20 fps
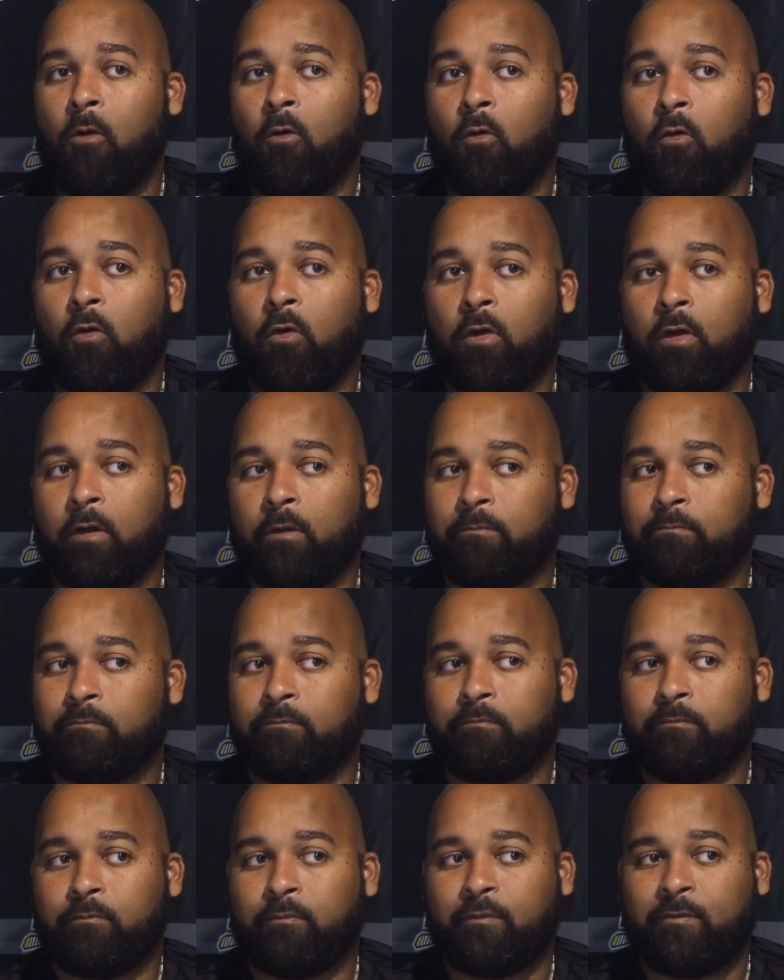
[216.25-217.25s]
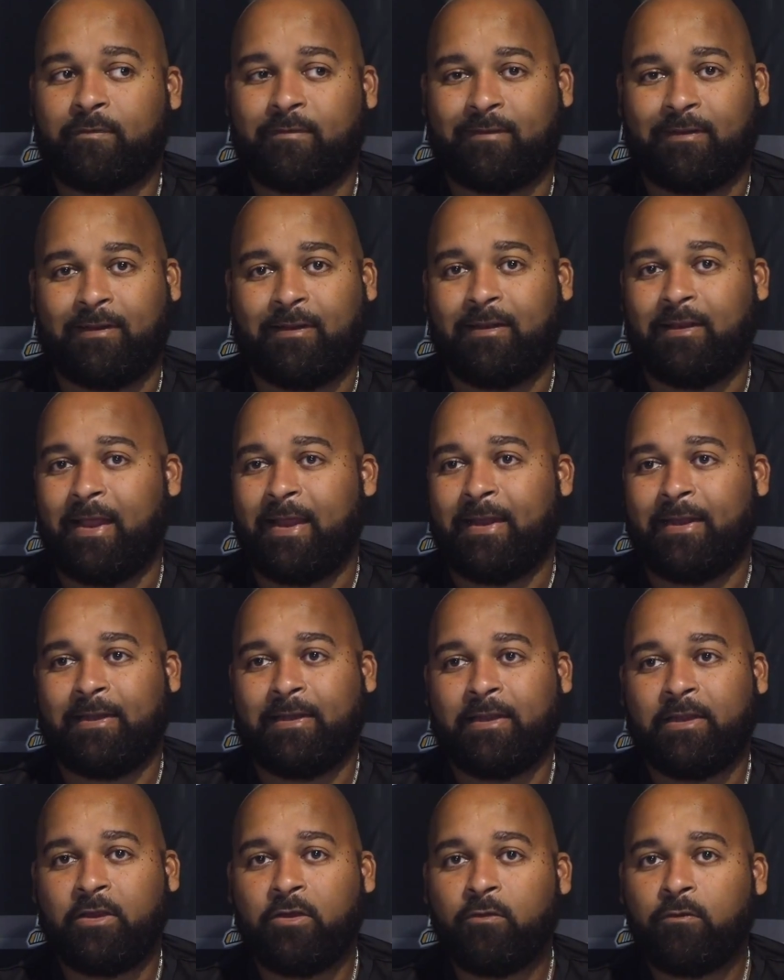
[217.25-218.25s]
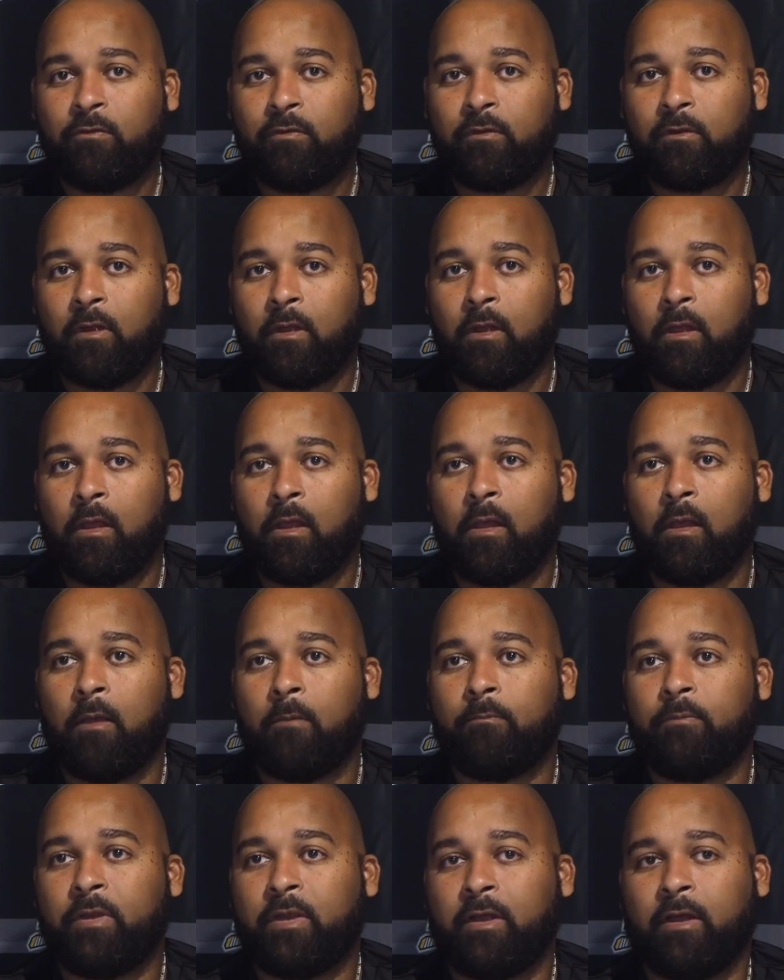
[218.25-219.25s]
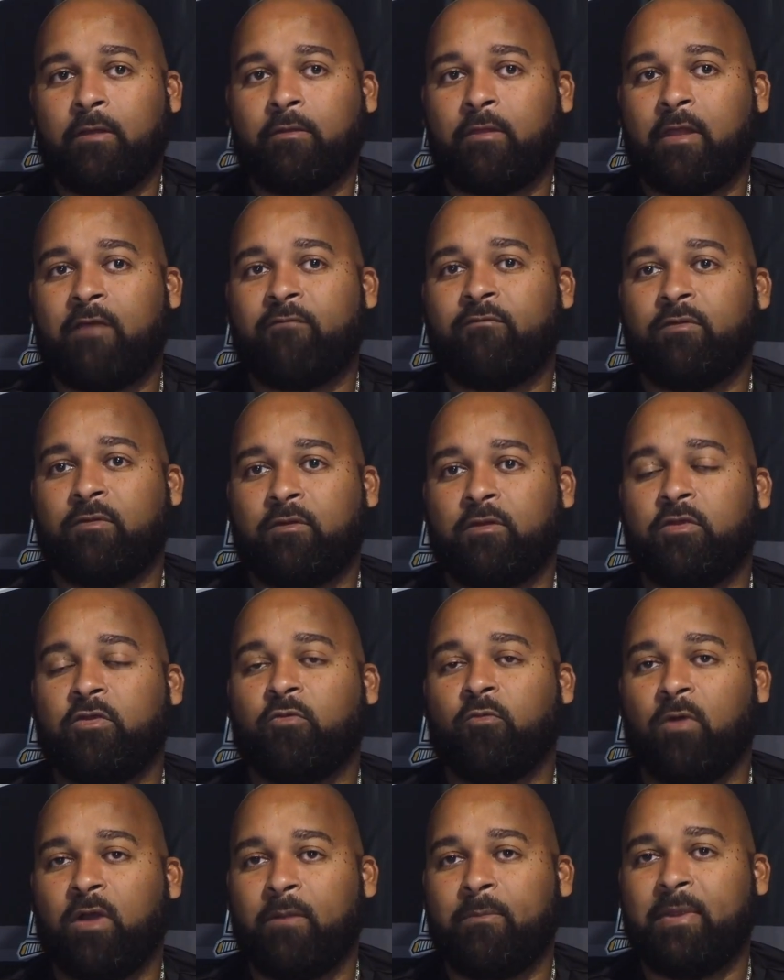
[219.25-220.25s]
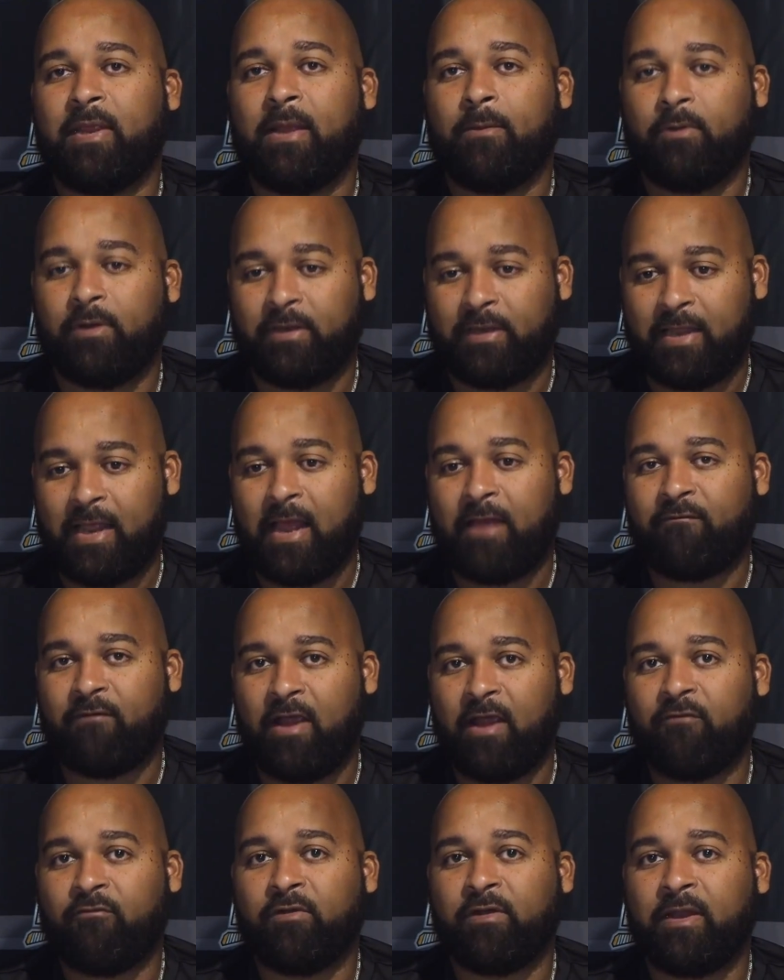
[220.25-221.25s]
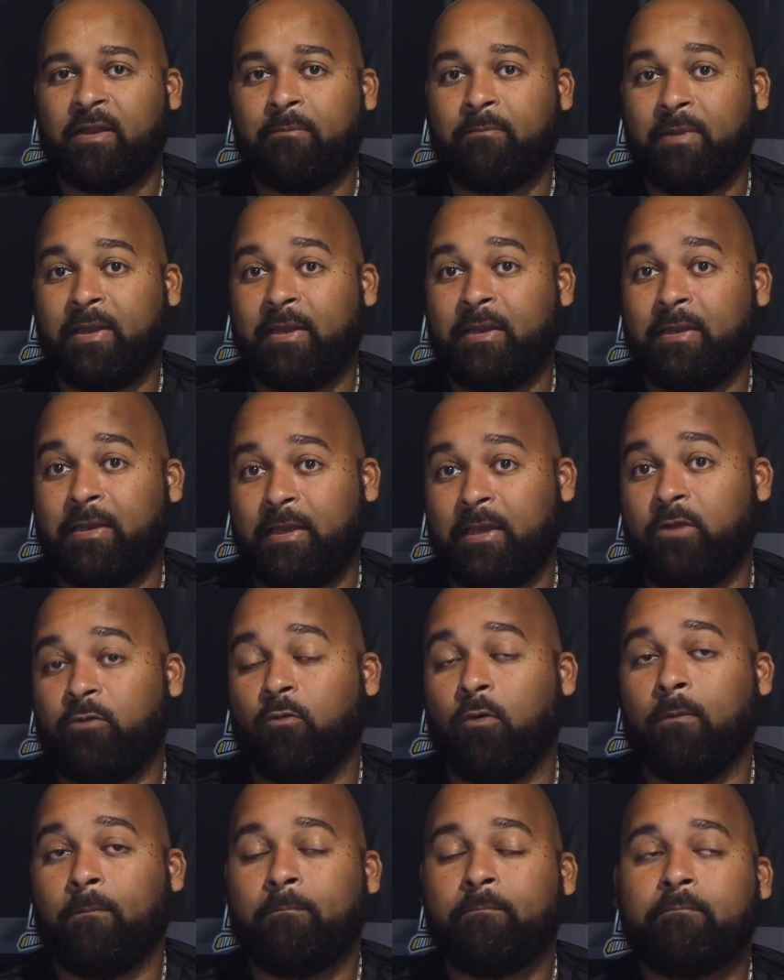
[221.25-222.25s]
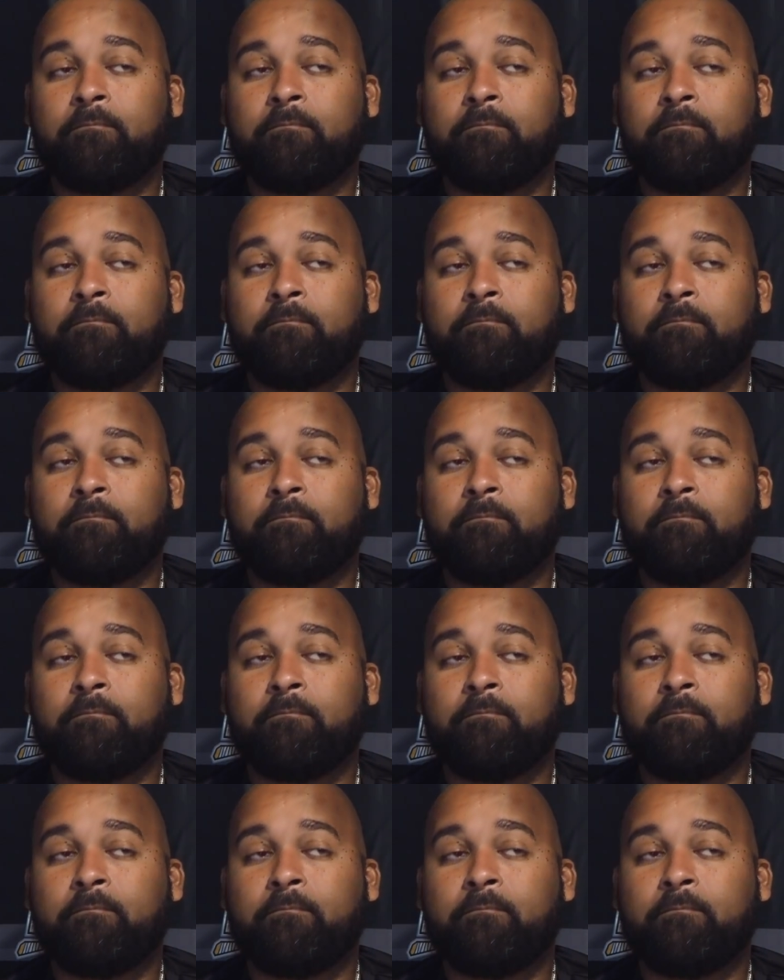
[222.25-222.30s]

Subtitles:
or slightly used, because obviously you want to be able to have everything be equal.